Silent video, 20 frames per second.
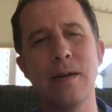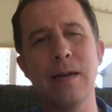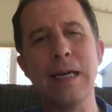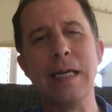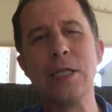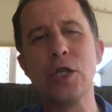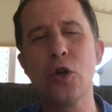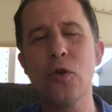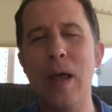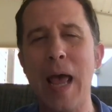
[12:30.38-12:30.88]

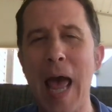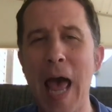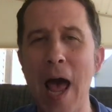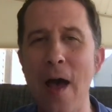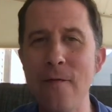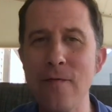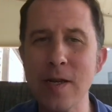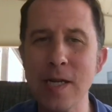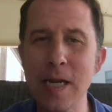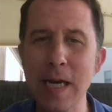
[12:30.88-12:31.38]
So you
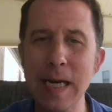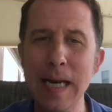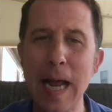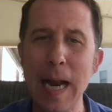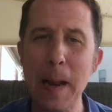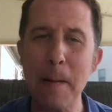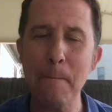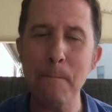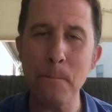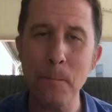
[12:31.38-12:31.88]
have to let
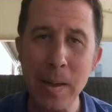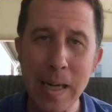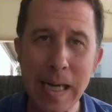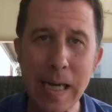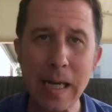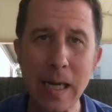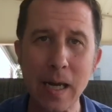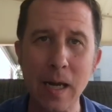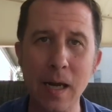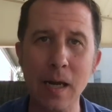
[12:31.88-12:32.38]
it
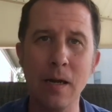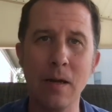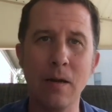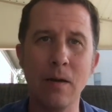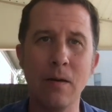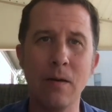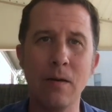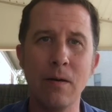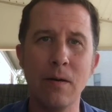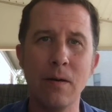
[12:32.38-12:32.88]
be
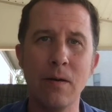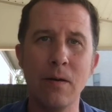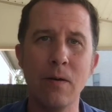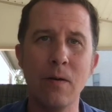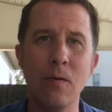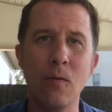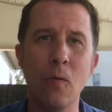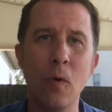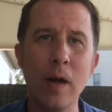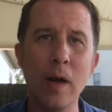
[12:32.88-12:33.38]

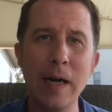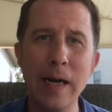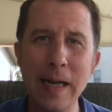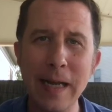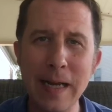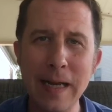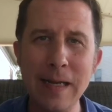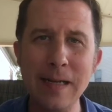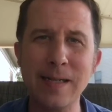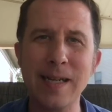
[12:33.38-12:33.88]
what it
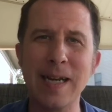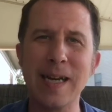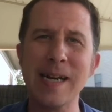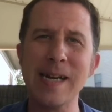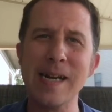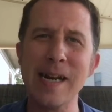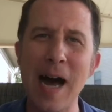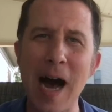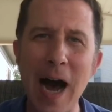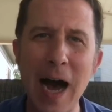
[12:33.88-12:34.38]
is.
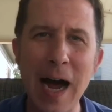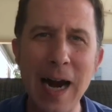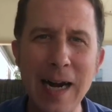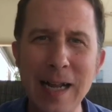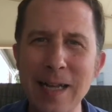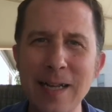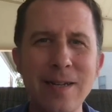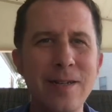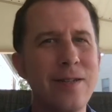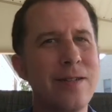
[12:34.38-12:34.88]

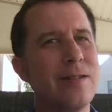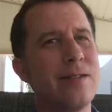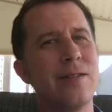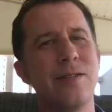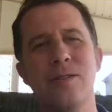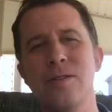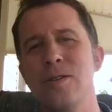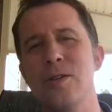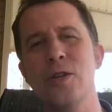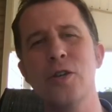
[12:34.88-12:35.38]

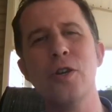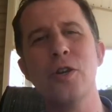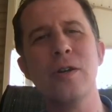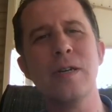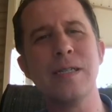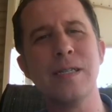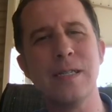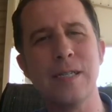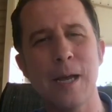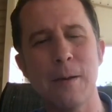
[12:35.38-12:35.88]
Acknowledge your
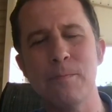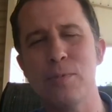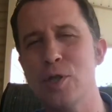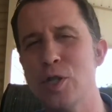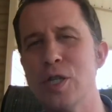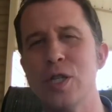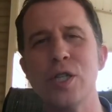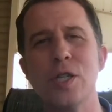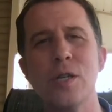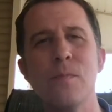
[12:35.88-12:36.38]

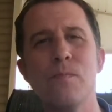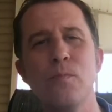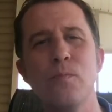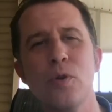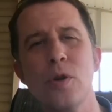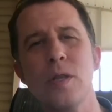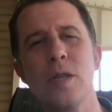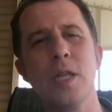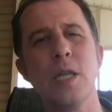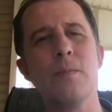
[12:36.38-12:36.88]
assumptions and
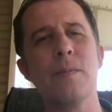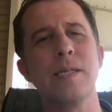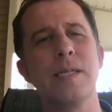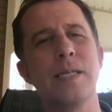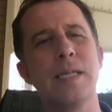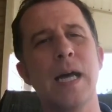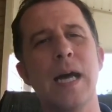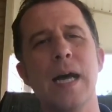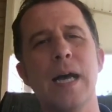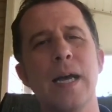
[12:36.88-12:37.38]
put them
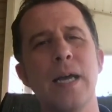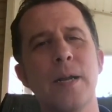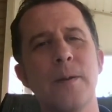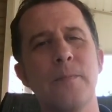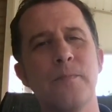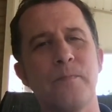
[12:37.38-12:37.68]
aside.